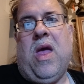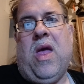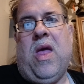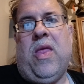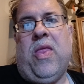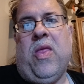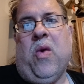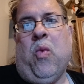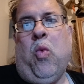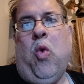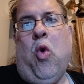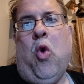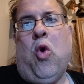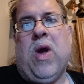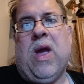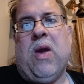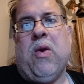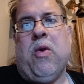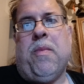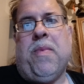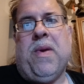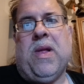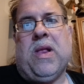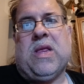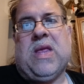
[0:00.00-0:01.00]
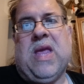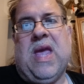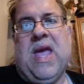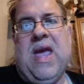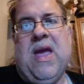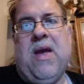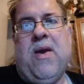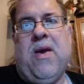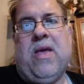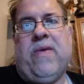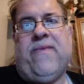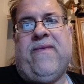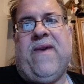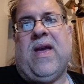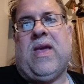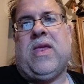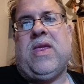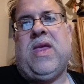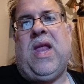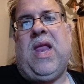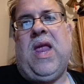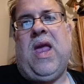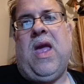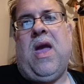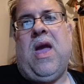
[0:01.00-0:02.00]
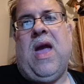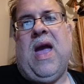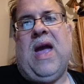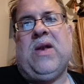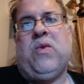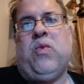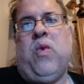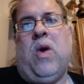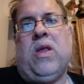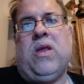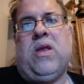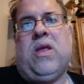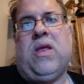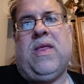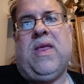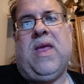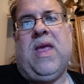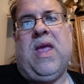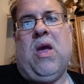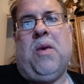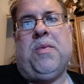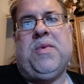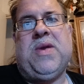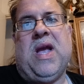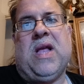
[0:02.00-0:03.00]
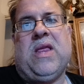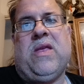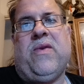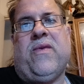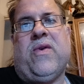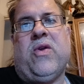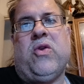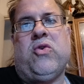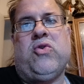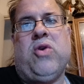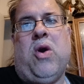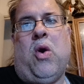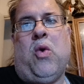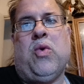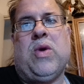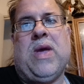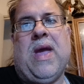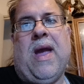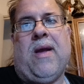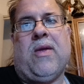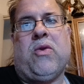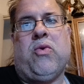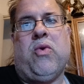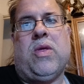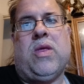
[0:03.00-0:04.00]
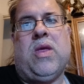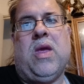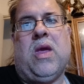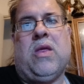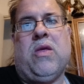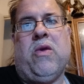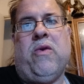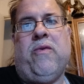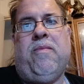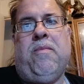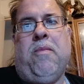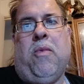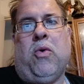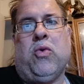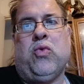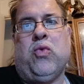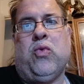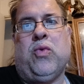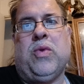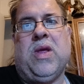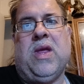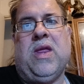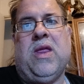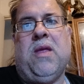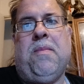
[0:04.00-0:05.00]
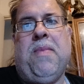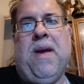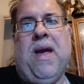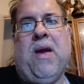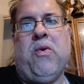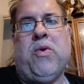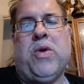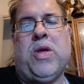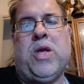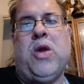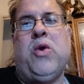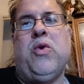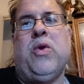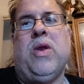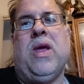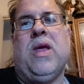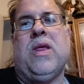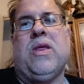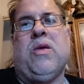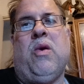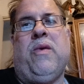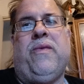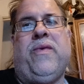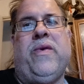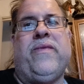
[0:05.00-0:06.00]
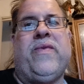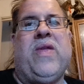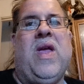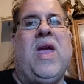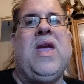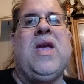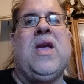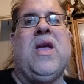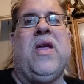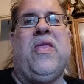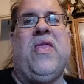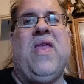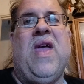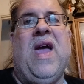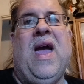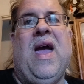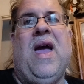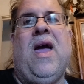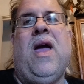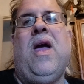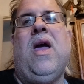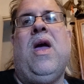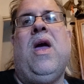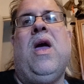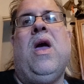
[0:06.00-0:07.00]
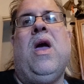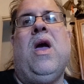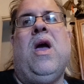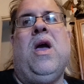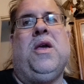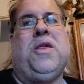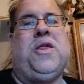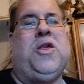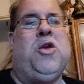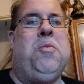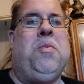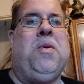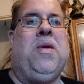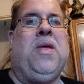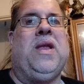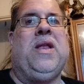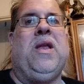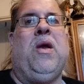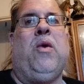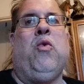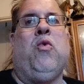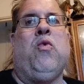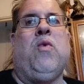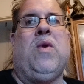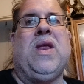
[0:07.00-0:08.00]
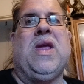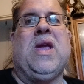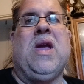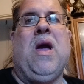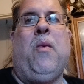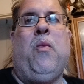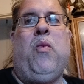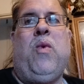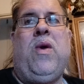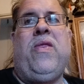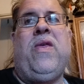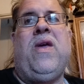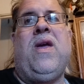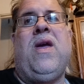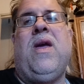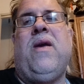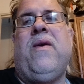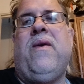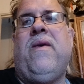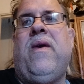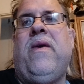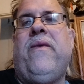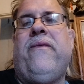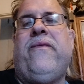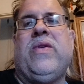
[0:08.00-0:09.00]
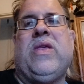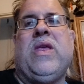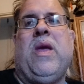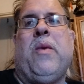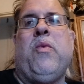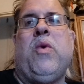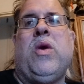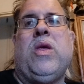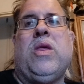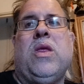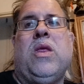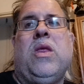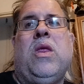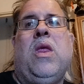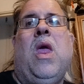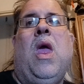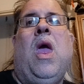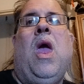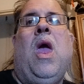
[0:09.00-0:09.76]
The War Gear ability here is Vexilia. Add 1 to the objective control characteristics of models in the bearer's unit. So if you've taken that, assuming they don't already come with it for some reason,